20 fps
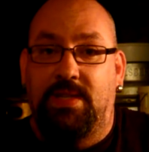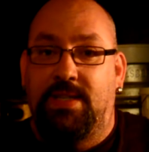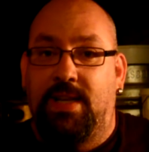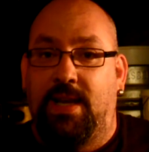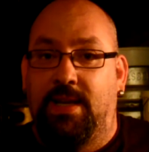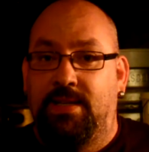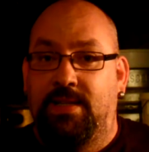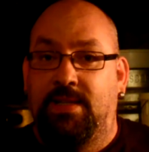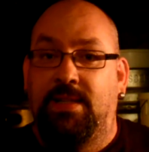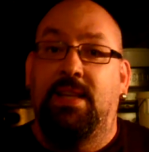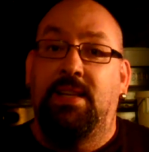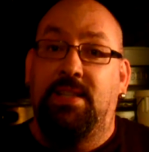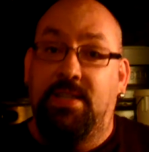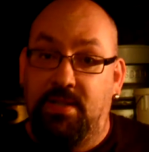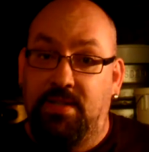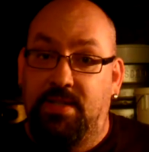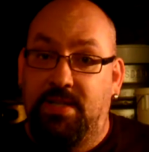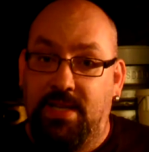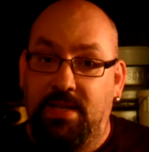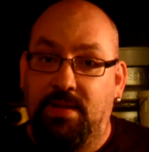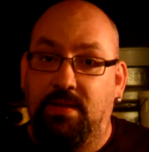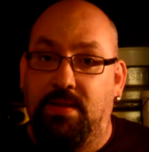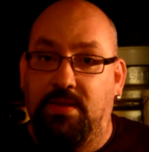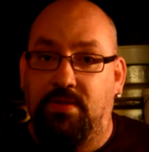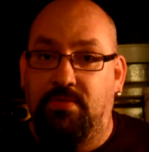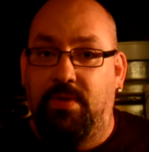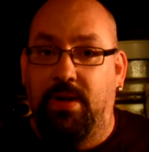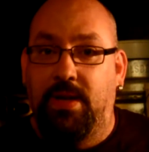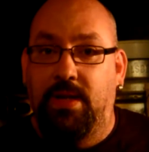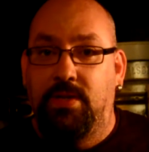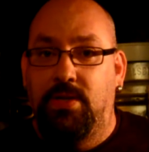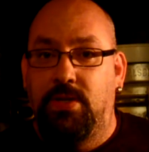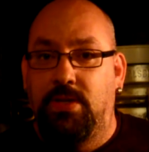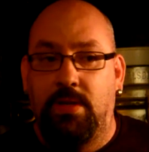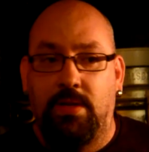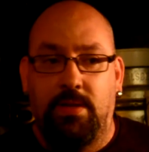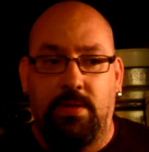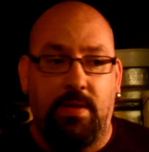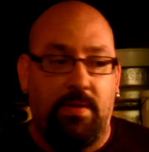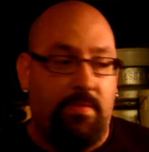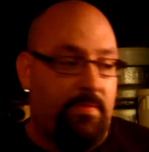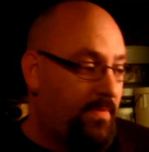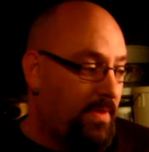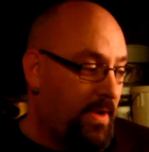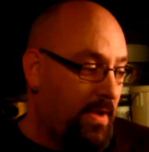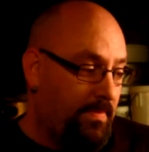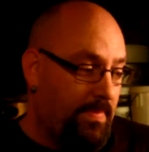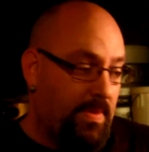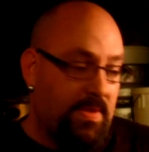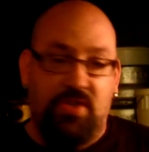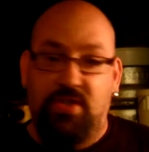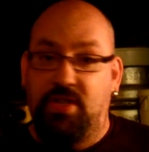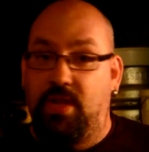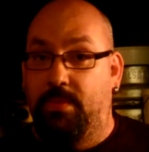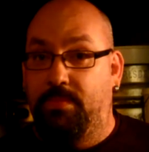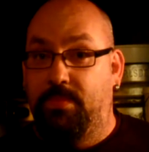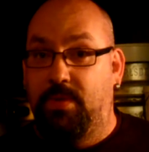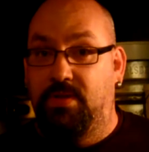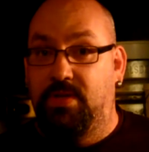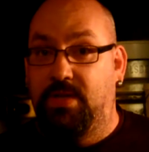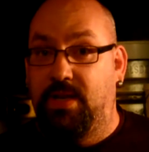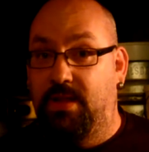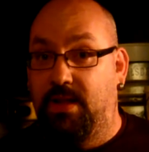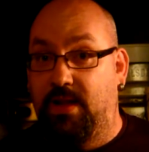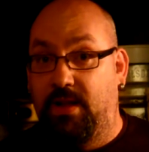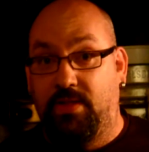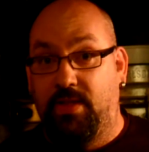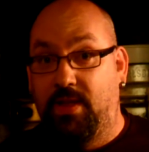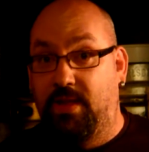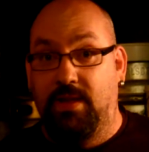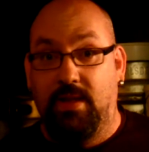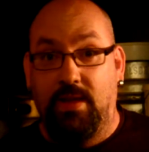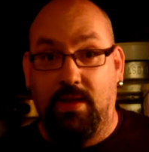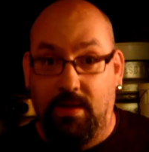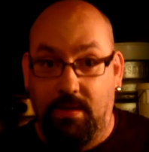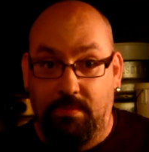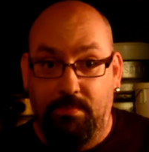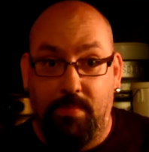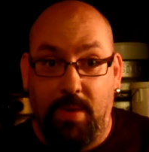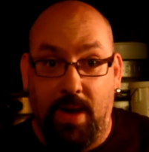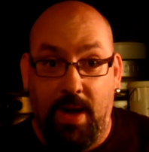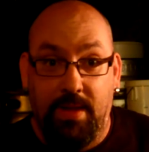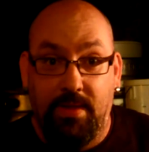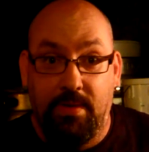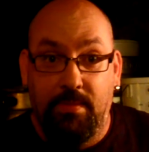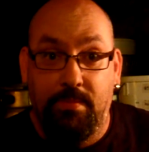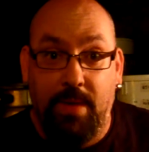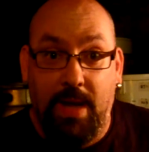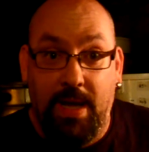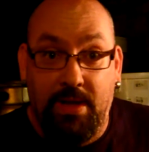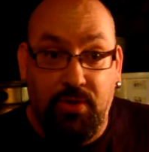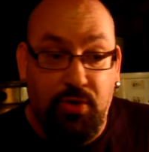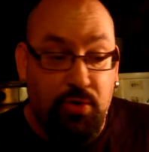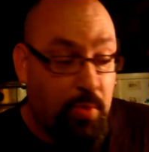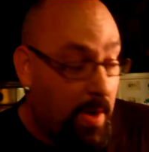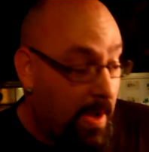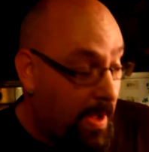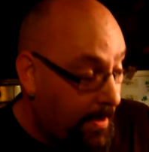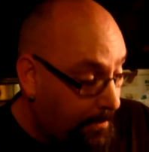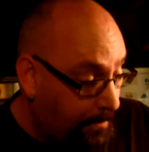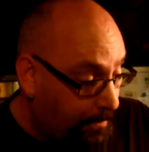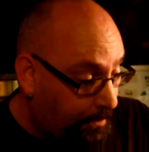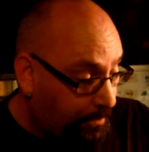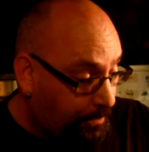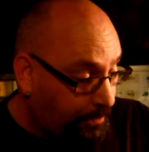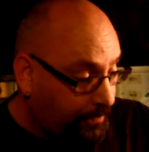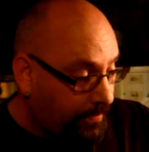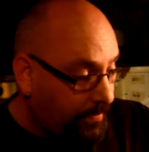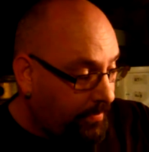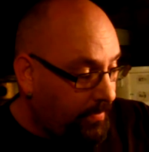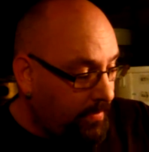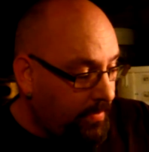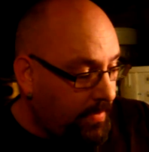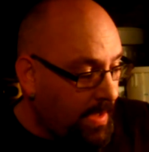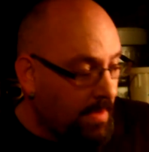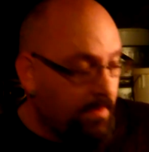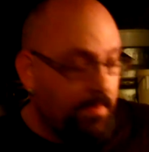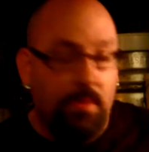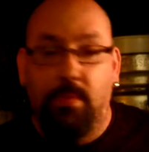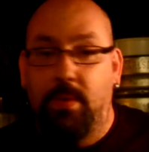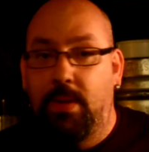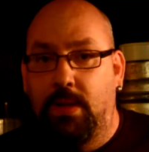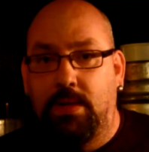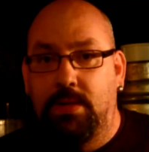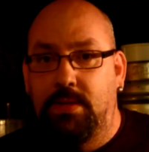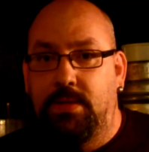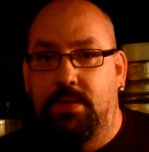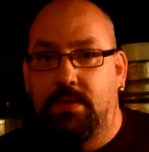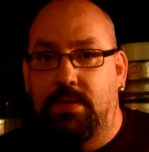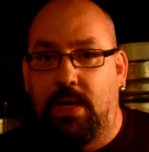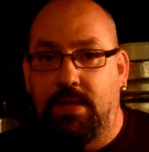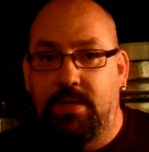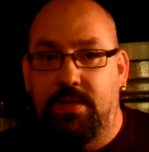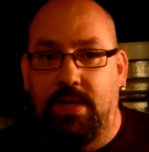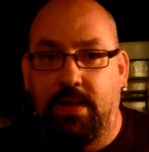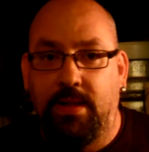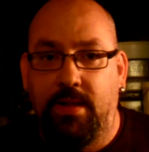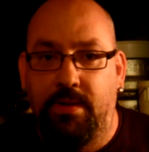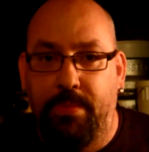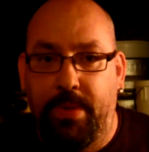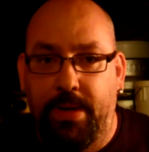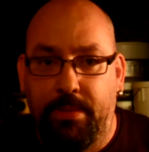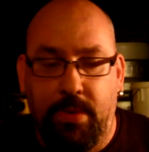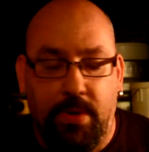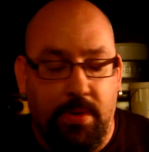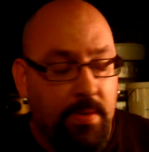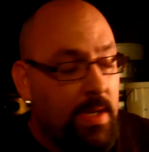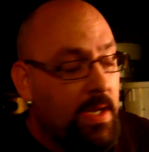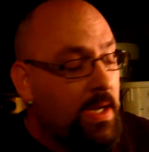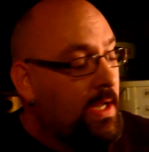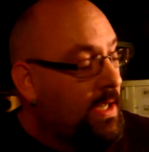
decided to discontinue this range. They've not been stocked altogether. I think you can buy them elsewhere, but Wilkinson's aren't selling them anymore.